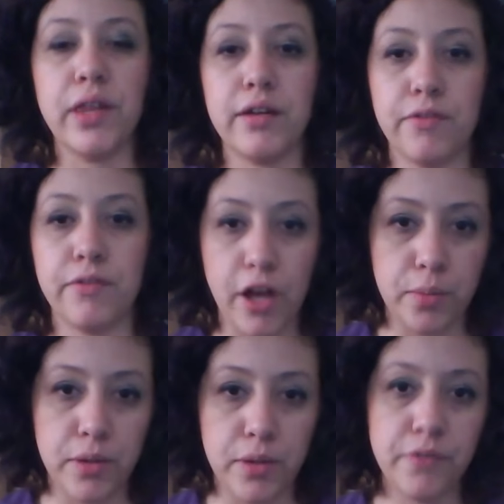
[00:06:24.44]
that
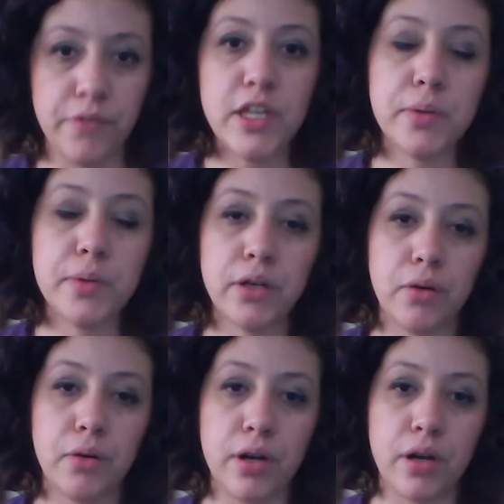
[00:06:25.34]
follow me on
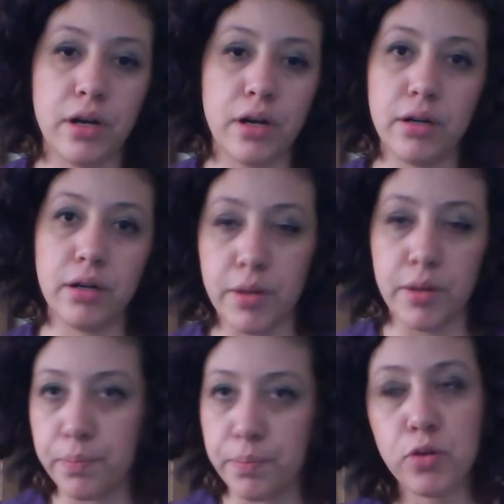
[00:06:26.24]
Facebook or are
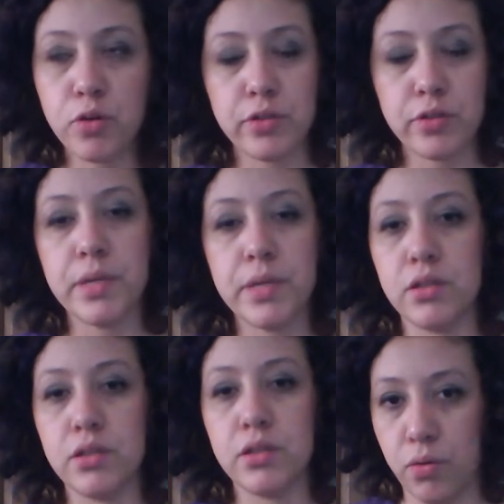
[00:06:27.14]
in paint groups with me
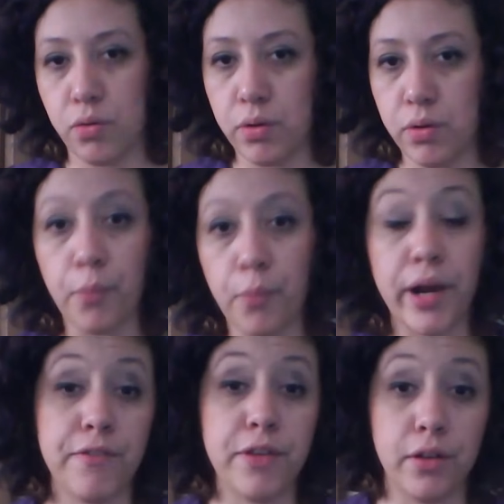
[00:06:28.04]
know what
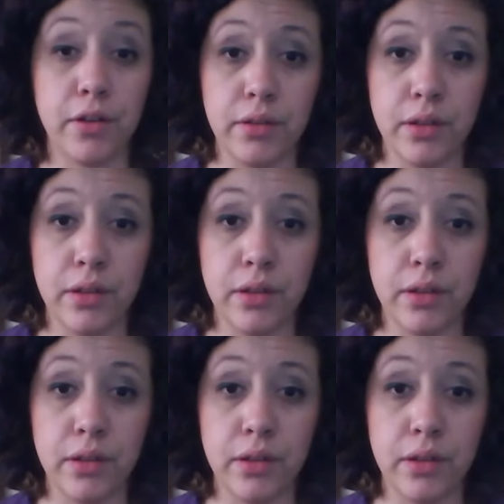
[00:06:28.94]
I feel